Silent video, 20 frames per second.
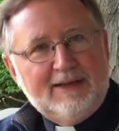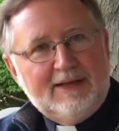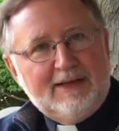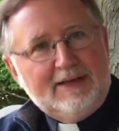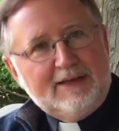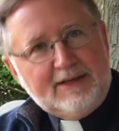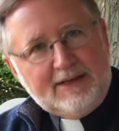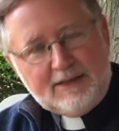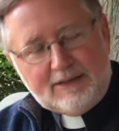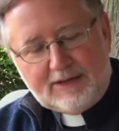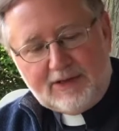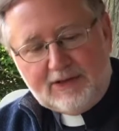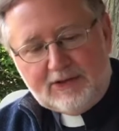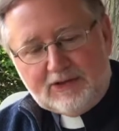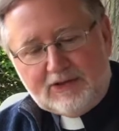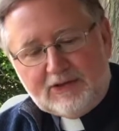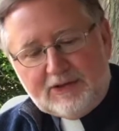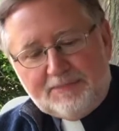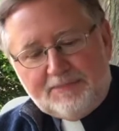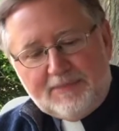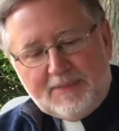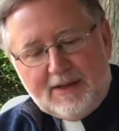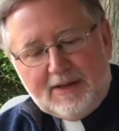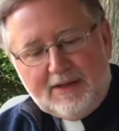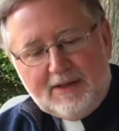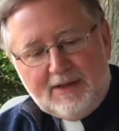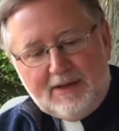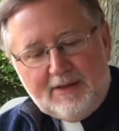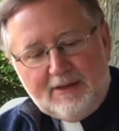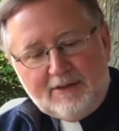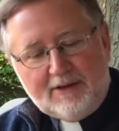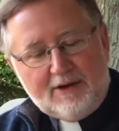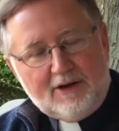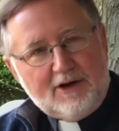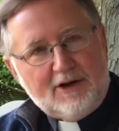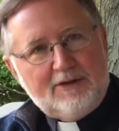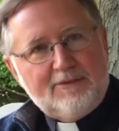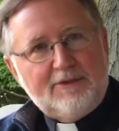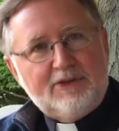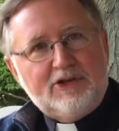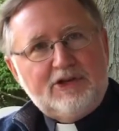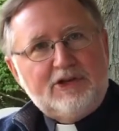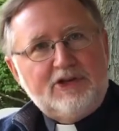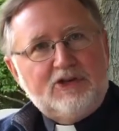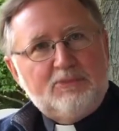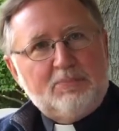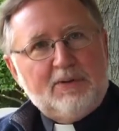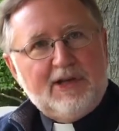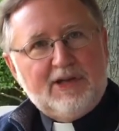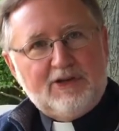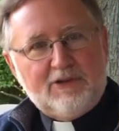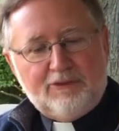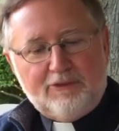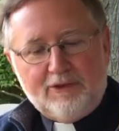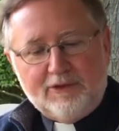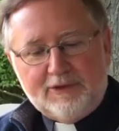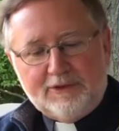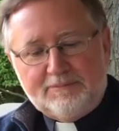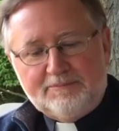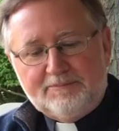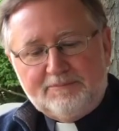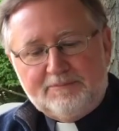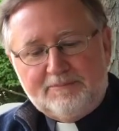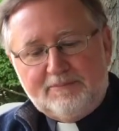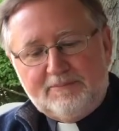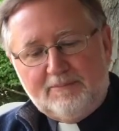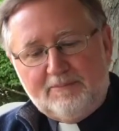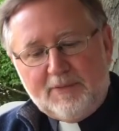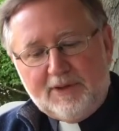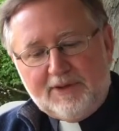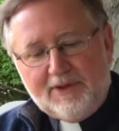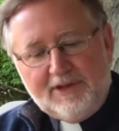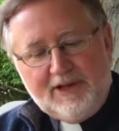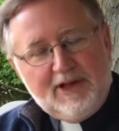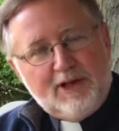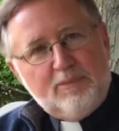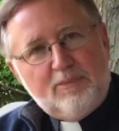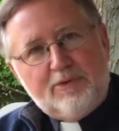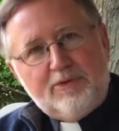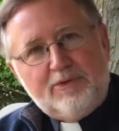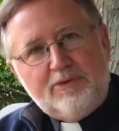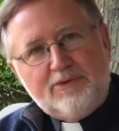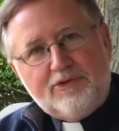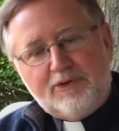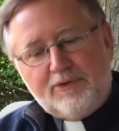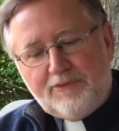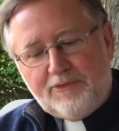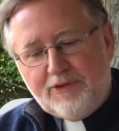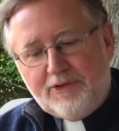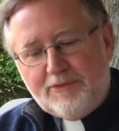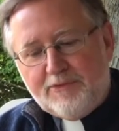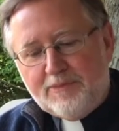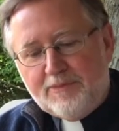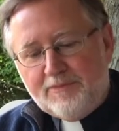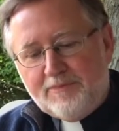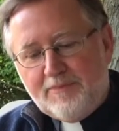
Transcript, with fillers: And he says, The harvest is plentiful, but the laborers are few.